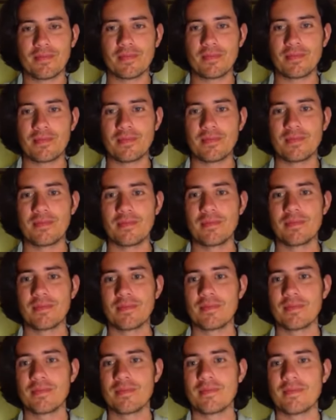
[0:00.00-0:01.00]

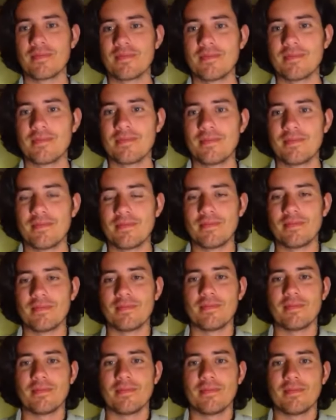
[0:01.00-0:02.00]

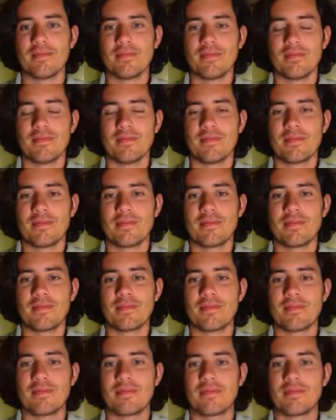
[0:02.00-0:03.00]

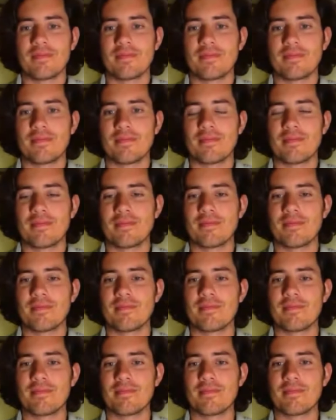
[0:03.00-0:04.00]

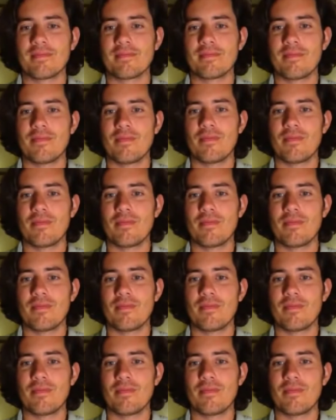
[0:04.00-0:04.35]
[no speech]